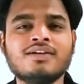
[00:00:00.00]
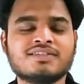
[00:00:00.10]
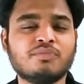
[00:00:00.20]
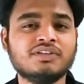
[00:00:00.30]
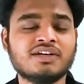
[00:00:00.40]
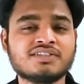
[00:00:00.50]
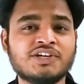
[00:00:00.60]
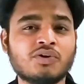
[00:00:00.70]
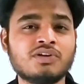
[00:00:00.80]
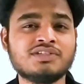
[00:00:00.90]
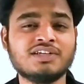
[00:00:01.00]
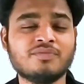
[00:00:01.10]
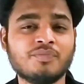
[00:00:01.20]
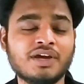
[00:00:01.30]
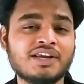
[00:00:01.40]
Some other
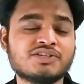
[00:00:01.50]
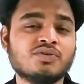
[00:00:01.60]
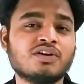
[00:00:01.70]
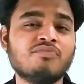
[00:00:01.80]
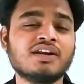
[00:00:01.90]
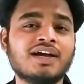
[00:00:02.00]
etiology may lead to clubbing